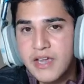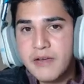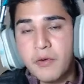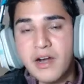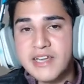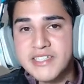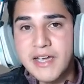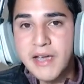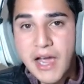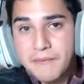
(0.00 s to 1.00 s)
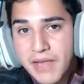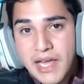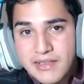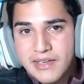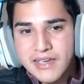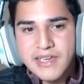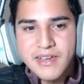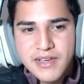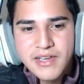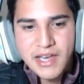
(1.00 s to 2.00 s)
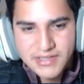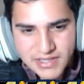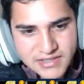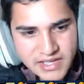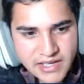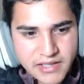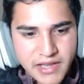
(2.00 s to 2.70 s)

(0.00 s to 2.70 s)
Whereas I'm not lucky, as I say